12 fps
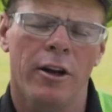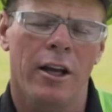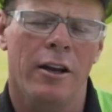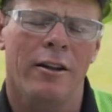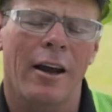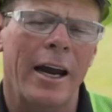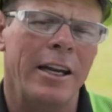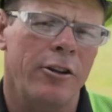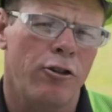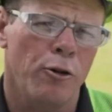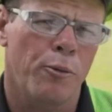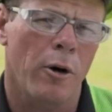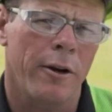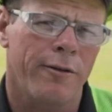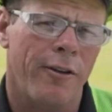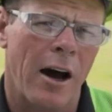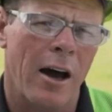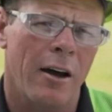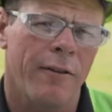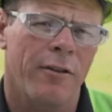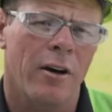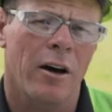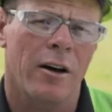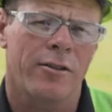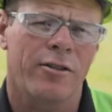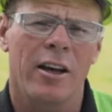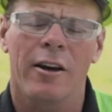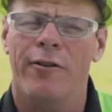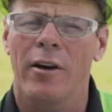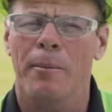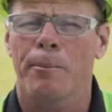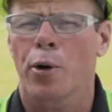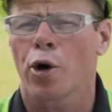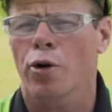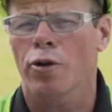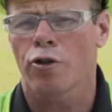need 92.5 CFM per